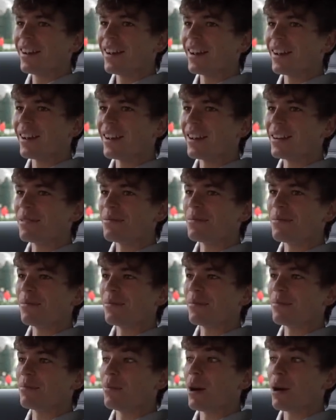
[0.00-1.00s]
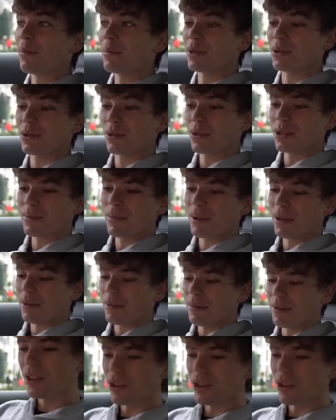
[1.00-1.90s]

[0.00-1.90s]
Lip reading: And Mum has always been,